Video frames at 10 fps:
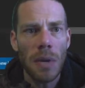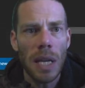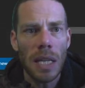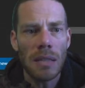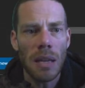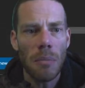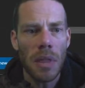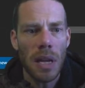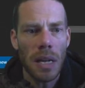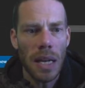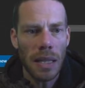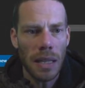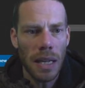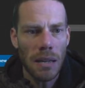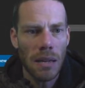get something like
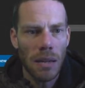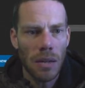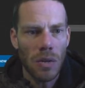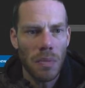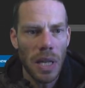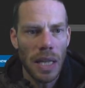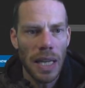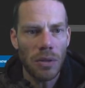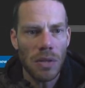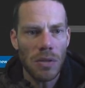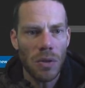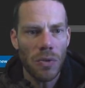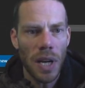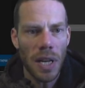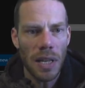that. Oh, my layout is
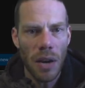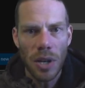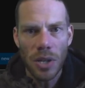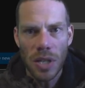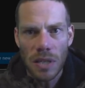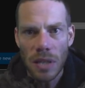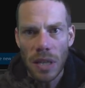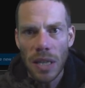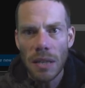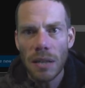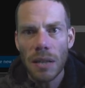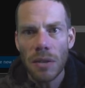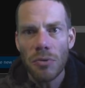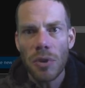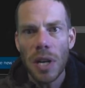already there. I just delete it and
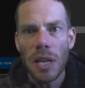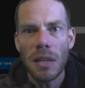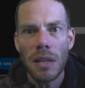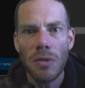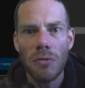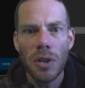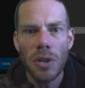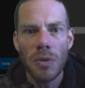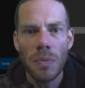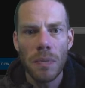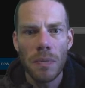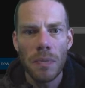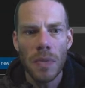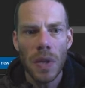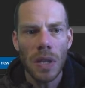create it new for you.
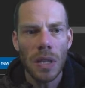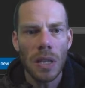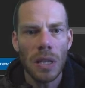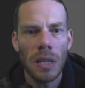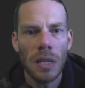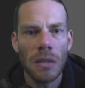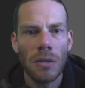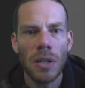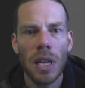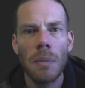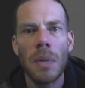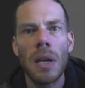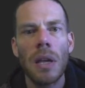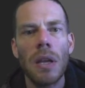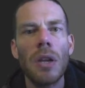Delete, okay.
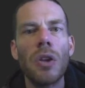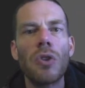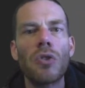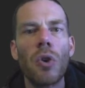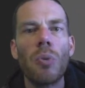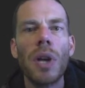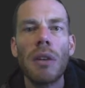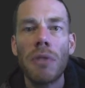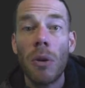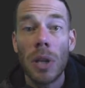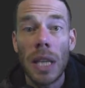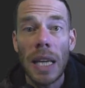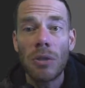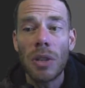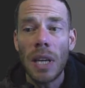So we have our
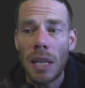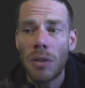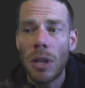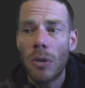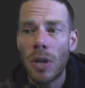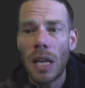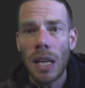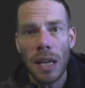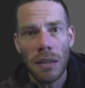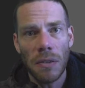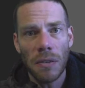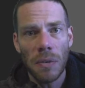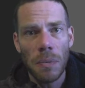layout editor looking like this.